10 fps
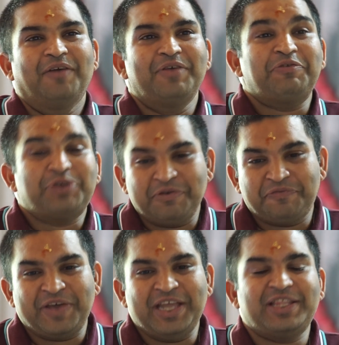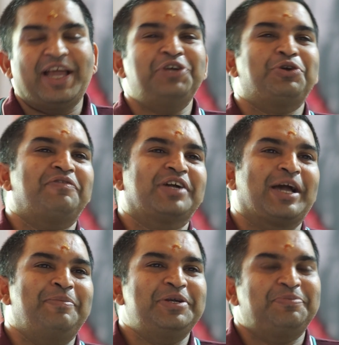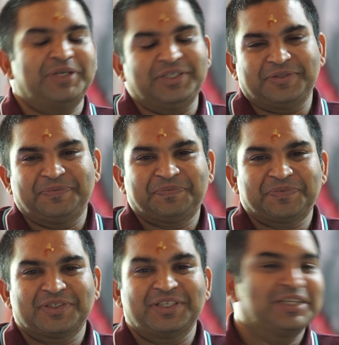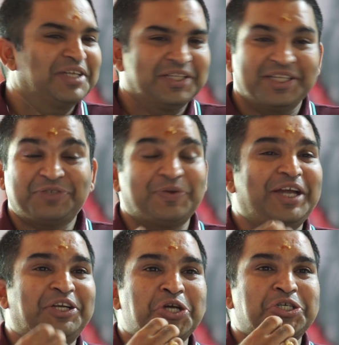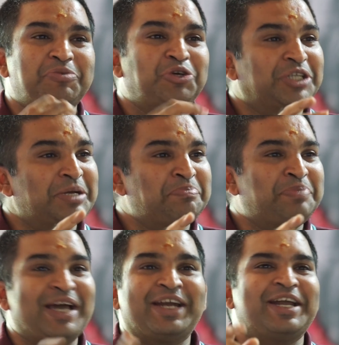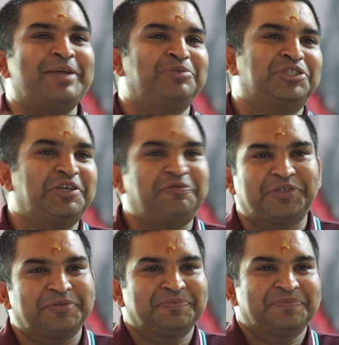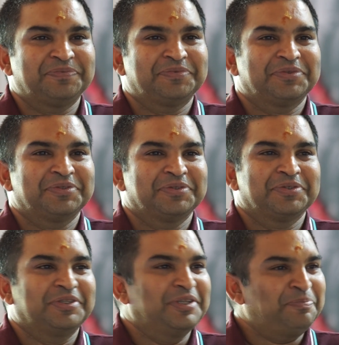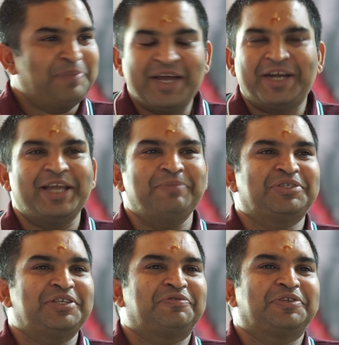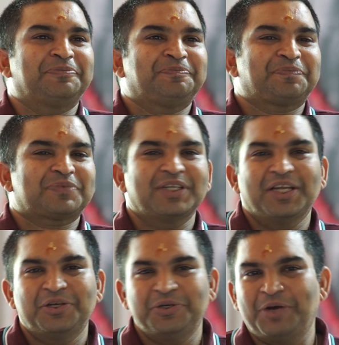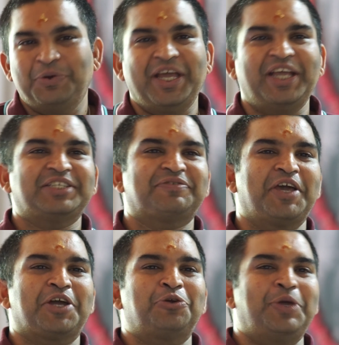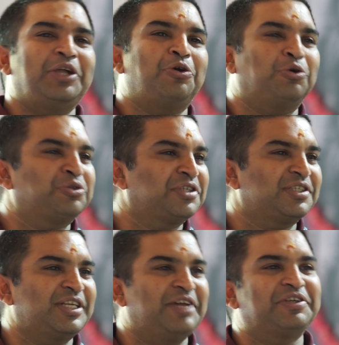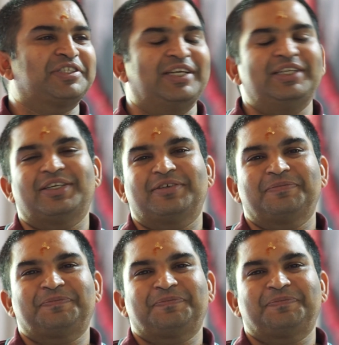We have to have a faith and to have a commitment. That's why I talked about the paradigm shift. The paradigm shift. Nowadays we are doing courses in our center.